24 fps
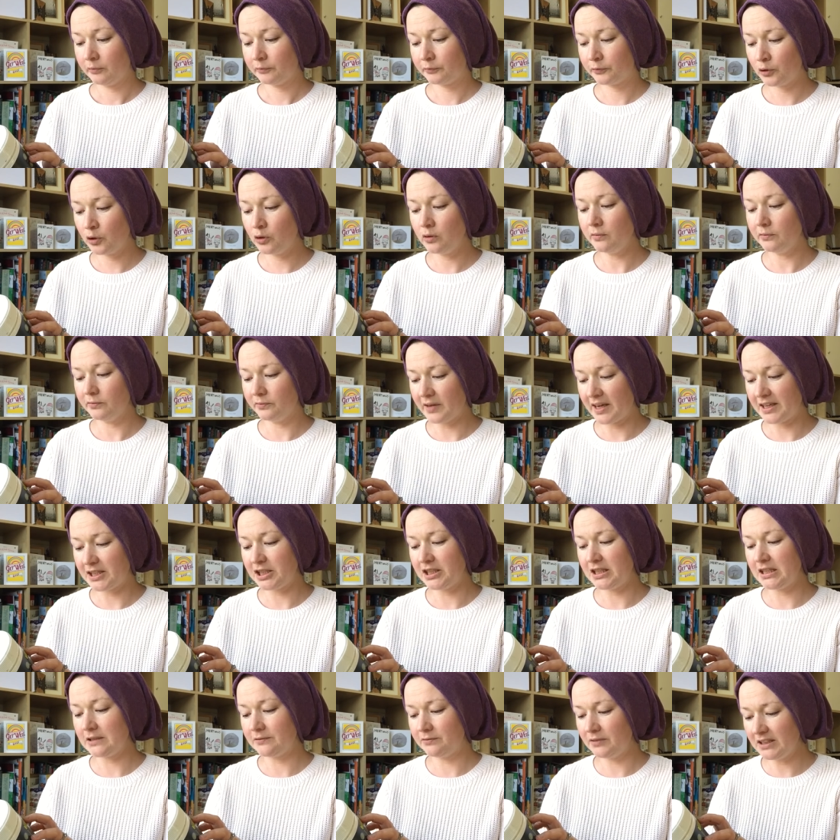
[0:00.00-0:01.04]
fruit,
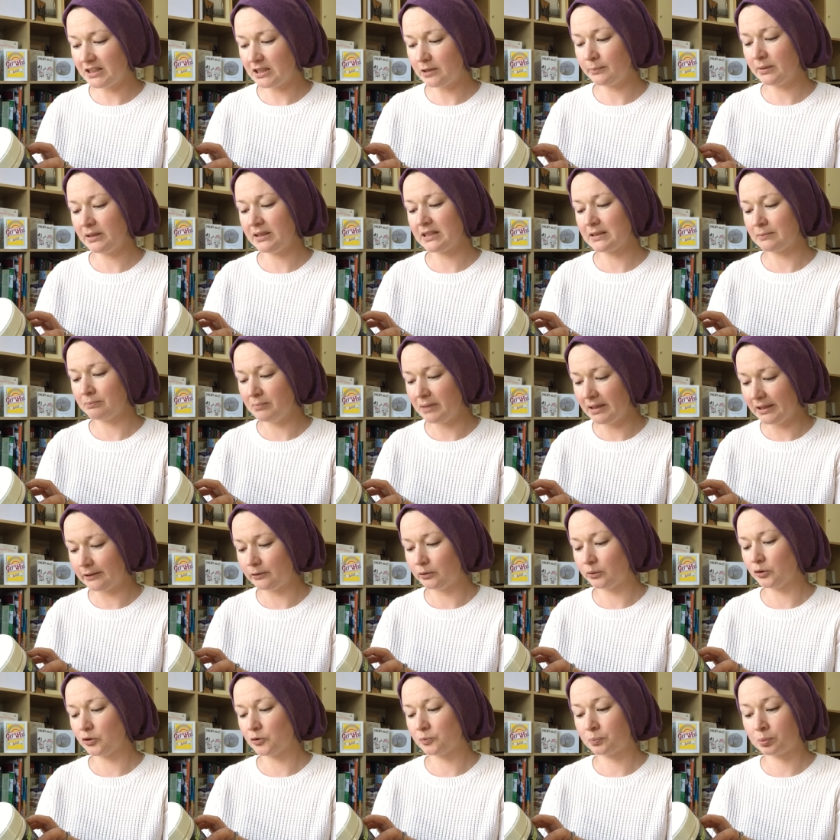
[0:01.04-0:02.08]
veggies, vitamins,
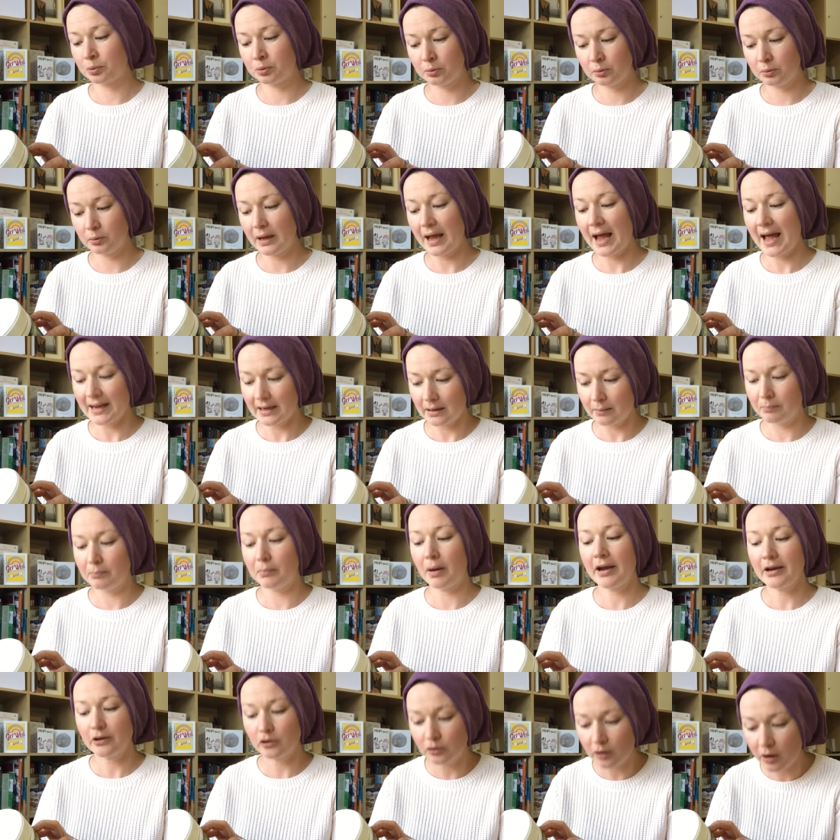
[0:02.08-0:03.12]
minerals, uh,
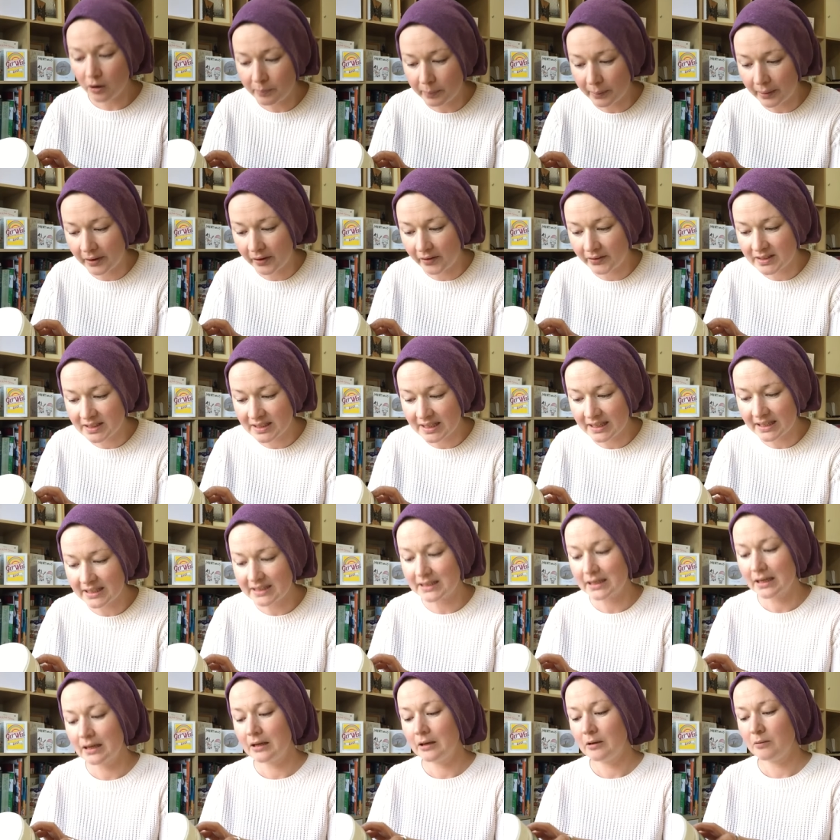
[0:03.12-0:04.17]

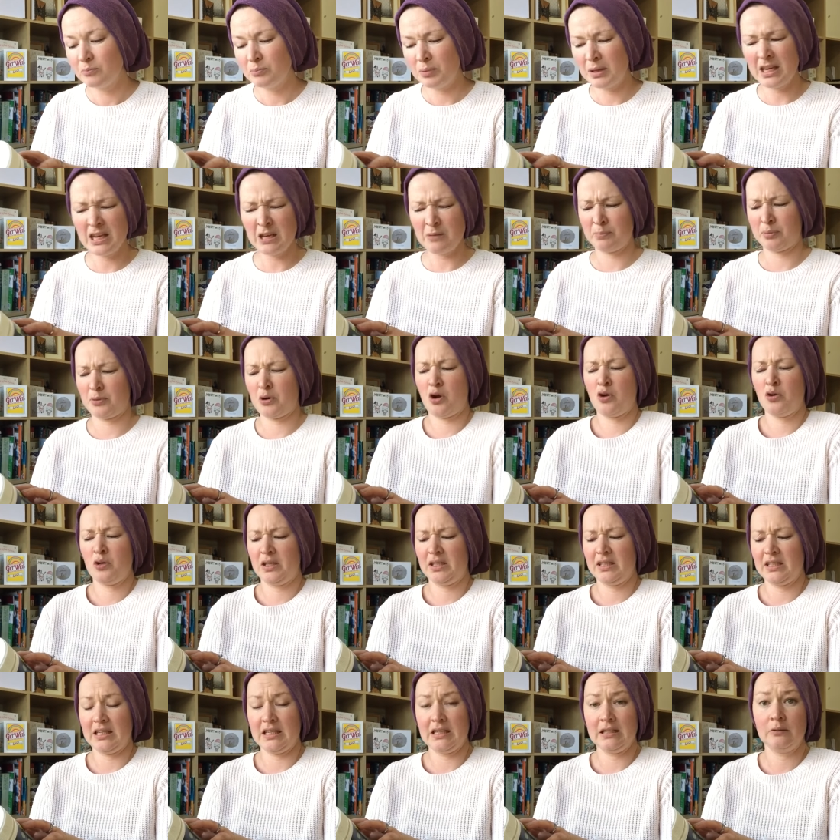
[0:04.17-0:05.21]
microbiotics, pea
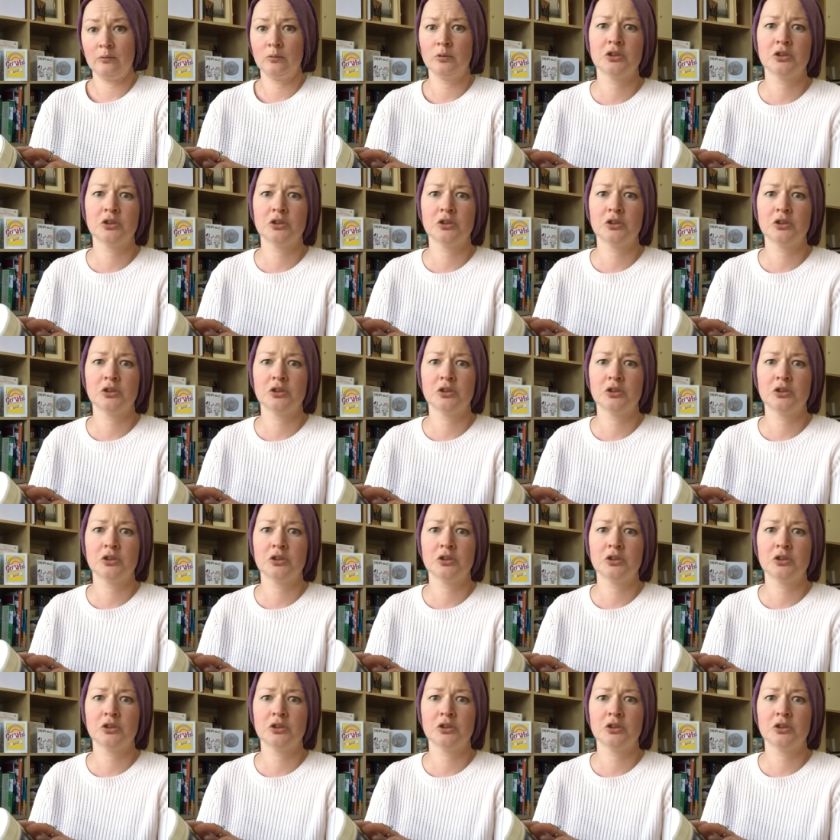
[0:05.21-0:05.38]
protein,